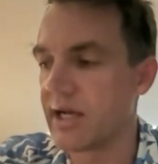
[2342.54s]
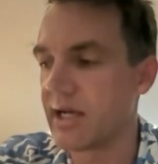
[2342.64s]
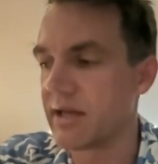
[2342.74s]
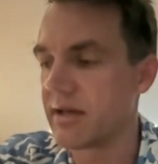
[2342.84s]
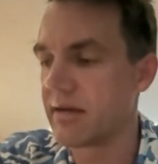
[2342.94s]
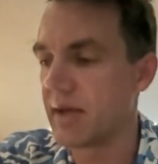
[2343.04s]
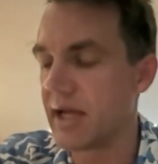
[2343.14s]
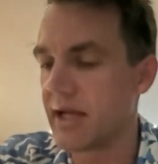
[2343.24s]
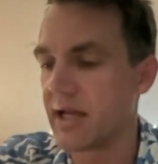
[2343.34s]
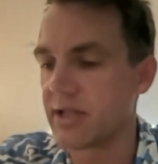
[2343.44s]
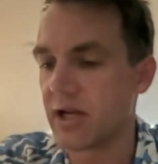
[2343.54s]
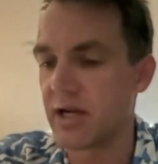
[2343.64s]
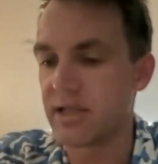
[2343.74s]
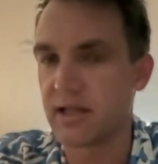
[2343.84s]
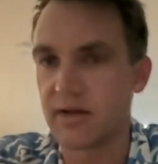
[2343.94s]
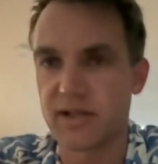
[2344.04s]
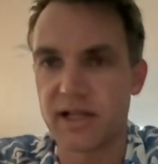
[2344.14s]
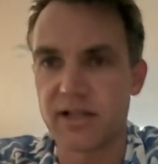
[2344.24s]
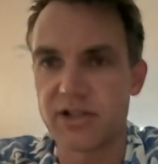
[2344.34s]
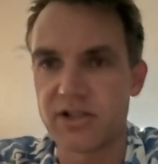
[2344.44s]
And Megan and I talked, and I was
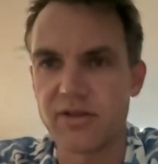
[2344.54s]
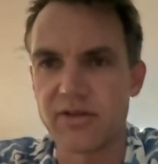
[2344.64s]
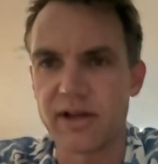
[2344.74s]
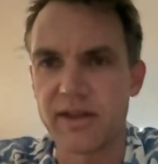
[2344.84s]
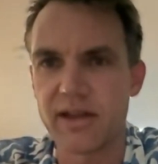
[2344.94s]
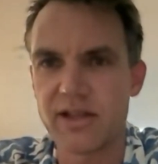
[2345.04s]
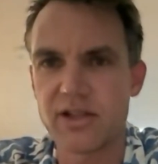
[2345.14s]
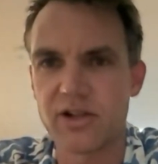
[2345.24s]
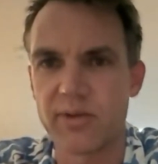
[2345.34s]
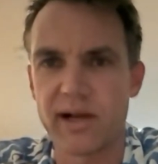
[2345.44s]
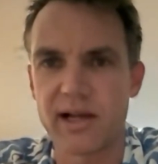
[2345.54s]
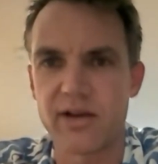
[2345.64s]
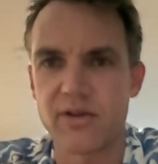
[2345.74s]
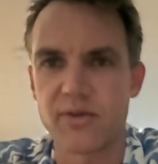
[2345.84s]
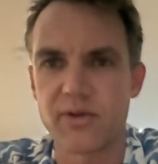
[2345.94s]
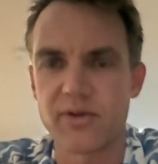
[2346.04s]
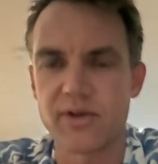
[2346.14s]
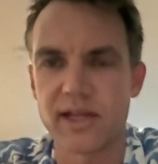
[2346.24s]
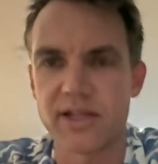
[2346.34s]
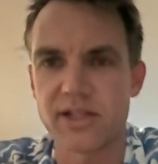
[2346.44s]
like, shoot, I think I should go back out on the road
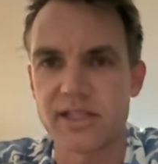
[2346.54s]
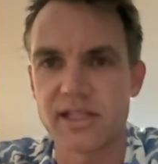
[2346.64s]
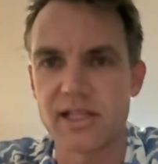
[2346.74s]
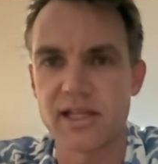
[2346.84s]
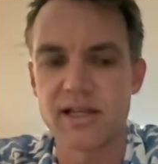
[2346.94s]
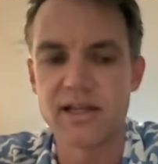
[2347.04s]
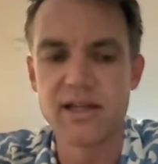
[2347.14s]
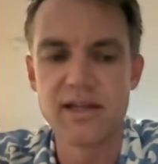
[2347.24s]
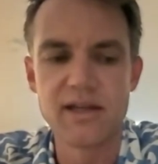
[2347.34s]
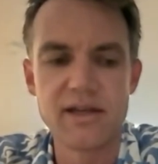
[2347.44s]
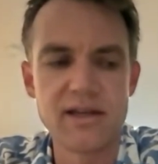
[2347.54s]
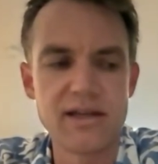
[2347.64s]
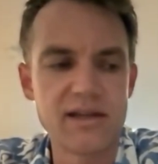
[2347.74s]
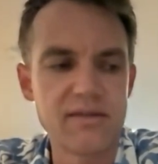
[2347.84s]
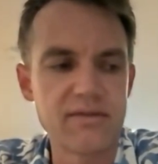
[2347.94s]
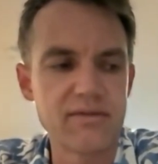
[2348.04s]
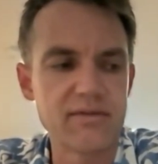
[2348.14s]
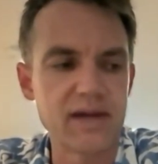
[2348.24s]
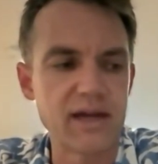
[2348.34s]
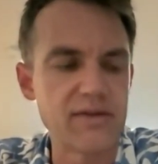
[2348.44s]
and like just see.
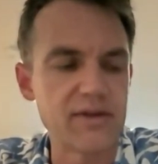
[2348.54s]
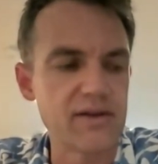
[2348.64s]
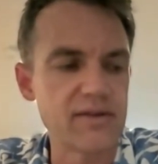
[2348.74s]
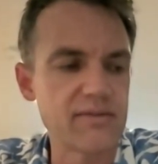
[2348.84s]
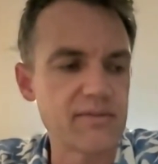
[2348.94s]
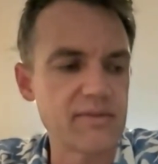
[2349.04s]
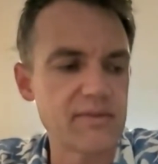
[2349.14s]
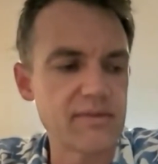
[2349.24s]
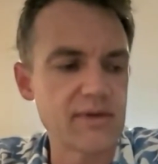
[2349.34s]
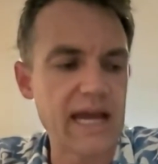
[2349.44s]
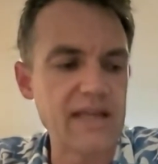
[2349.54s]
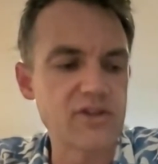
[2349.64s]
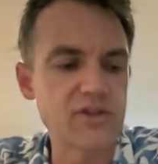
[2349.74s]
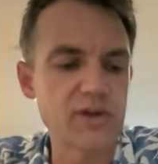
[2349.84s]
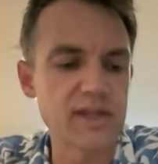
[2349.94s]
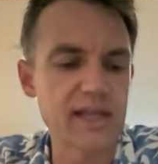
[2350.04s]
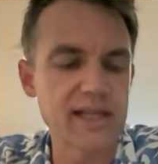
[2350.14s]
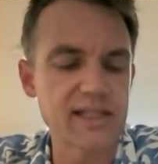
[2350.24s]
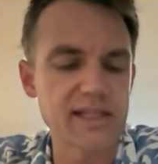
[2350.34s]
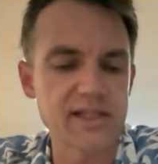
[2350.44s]
I don't know. I hadn't toured in like
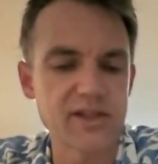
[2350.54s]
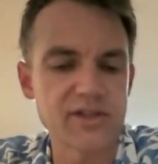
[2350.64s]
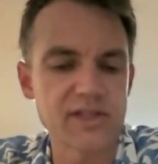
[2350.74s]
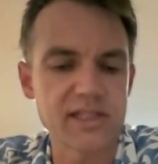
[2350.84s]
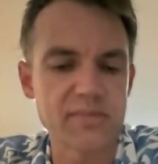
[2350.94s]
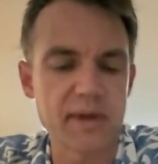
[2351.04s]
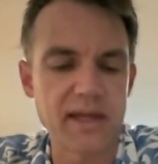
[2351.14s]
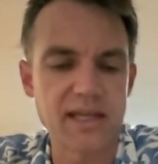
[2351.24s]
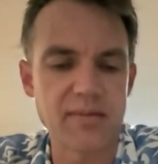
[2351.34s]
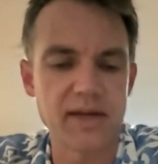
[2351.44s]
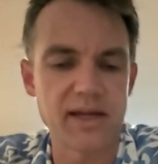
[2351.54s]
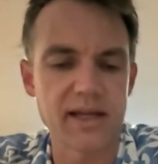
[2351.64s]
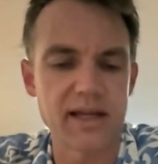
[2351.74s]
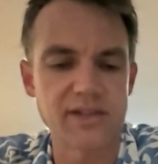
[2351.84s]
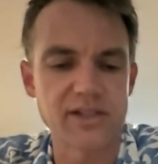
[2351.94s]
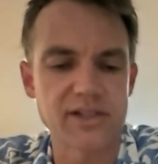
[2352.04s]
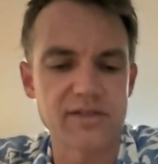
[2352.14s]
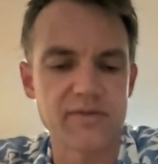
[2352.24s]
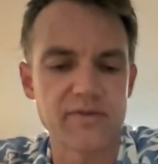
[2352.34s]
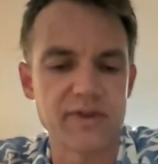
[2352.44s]
6 years because of the pandemic, and I just
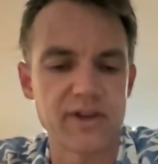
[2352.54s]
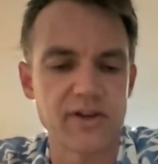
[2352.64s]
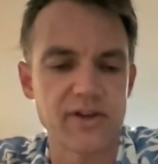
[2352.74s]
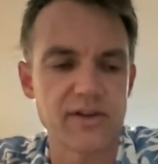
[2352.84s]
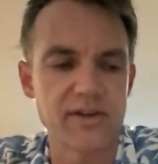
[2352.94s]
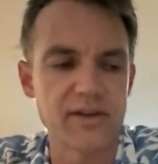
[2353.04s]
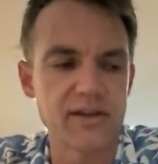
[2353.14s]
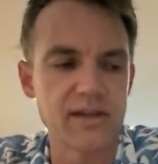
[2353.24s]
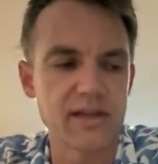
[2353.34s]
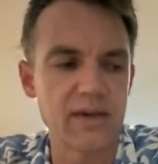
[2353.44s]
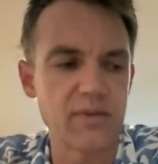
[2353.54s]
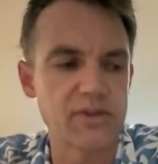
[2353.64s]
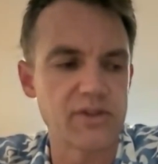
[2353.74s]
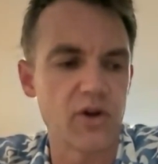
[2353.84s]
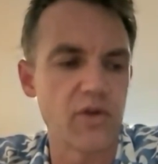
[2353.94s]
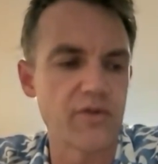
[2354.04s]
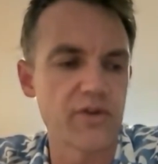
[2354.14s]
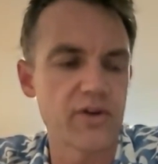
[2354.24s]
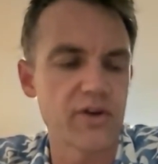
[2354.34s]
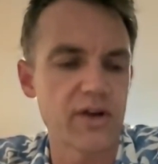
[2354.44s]
figured it was
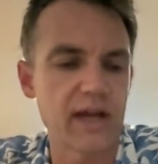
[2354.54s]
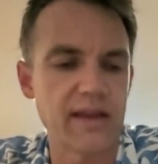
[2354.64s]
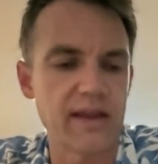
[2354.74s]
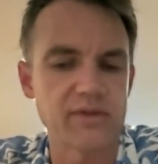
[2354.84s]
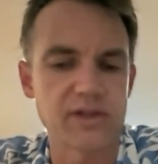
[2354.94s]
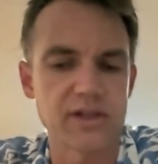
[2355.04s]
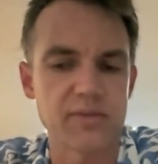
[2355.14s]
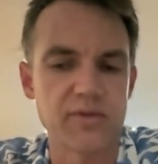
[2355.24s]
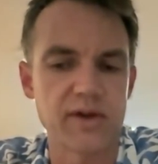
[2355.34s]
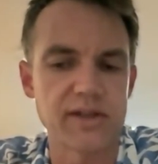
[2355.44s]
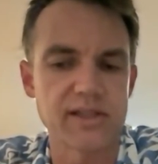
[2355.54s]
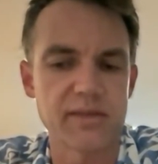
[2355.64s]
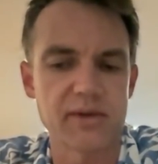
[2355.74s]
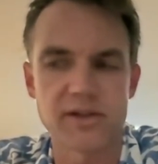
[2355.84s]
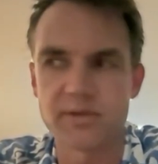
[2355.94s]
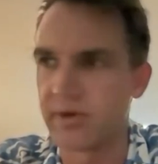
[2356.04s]
over and I was going to move on to something else.